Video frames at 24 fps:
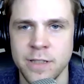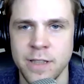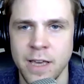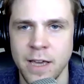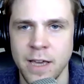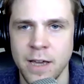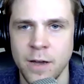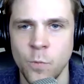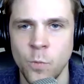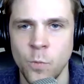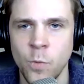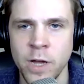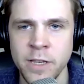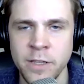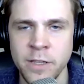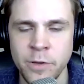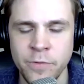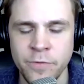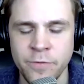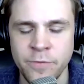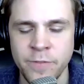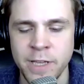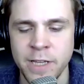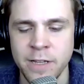that what
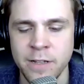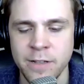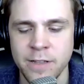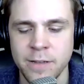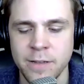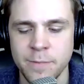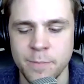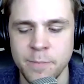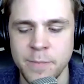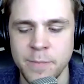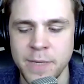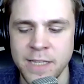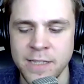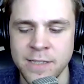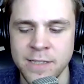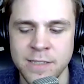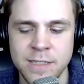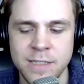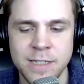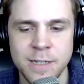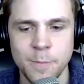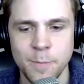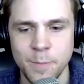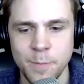you feel it
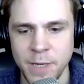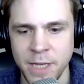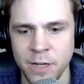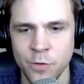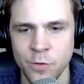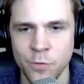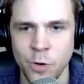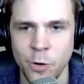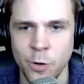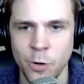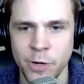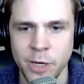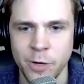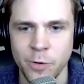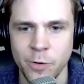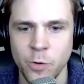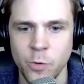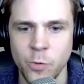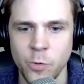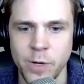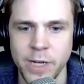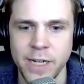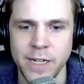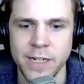means to be a rodeo
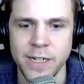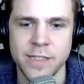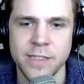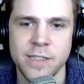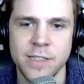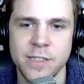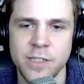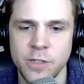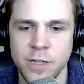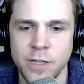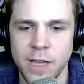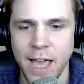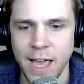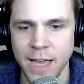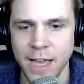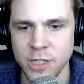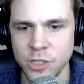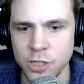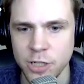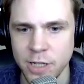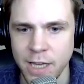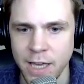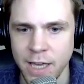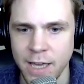queen is to
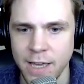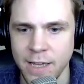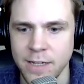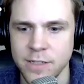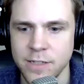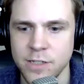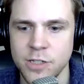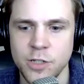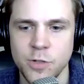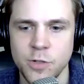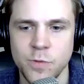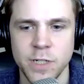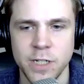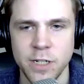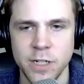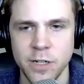educate, to